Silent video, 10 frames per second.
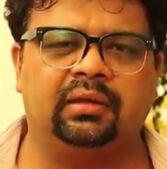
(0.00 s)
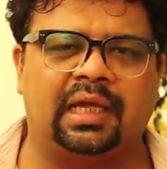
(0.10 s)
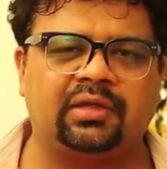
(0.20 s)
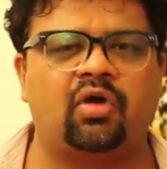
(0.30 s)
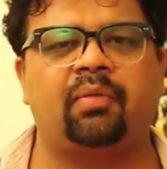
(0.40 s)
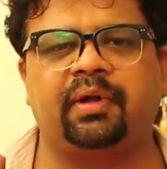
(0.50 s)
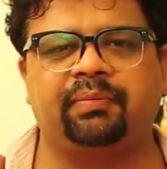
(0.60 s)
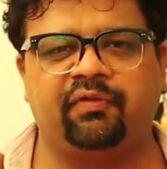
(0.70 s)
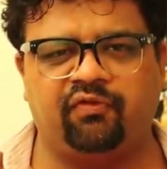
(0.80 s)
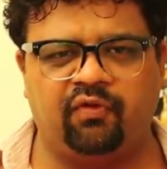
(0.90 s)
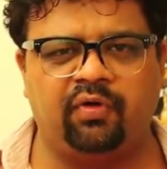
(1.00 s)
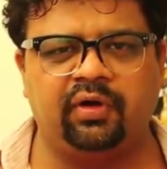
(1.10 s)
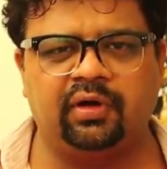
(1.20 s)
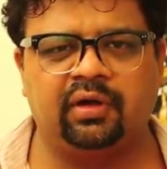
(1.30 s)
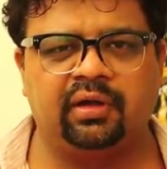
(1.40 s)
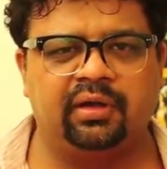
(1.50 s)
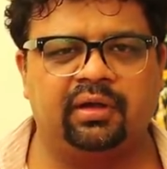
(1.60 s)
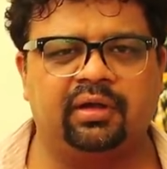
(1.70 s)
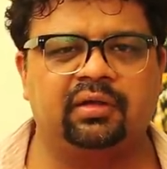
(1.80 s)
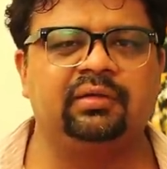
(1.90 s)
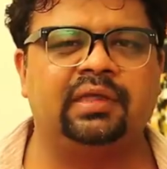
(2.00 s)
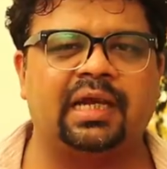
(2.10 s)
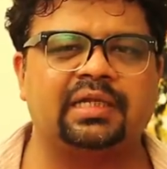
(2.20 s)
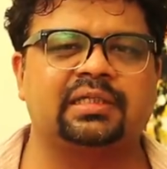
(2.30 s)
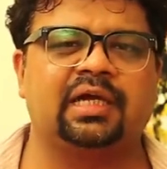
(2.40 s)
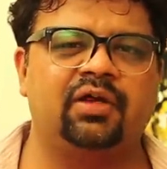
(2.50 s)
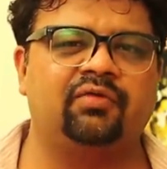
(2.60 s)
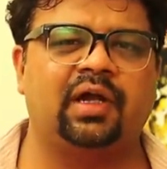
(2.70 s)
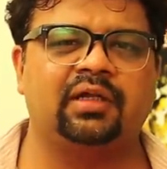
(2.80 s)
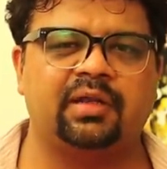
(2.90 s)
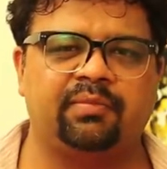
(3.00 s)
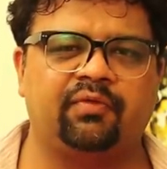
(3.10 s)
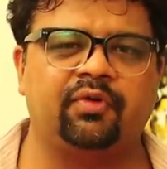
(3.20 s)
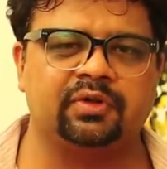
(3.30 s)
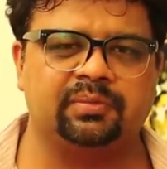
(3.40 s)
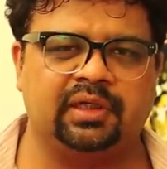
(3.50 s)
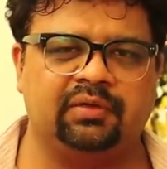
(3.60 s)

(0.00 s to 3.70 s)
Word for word: that topic before, that is the kind of art that provokes me.